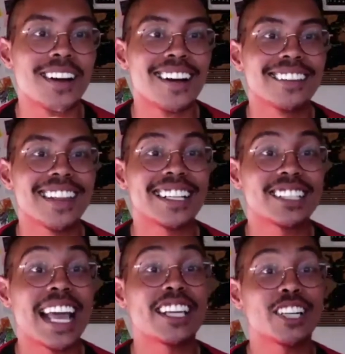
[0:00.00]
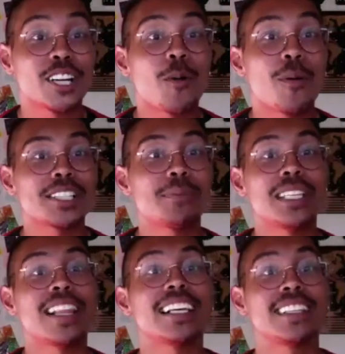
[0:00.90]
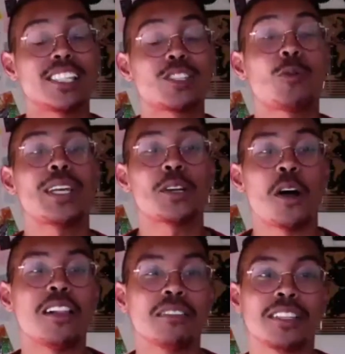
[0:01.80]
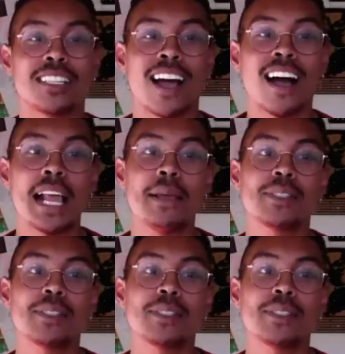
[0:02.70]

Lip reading: like that you're going to be like this queen all of the time.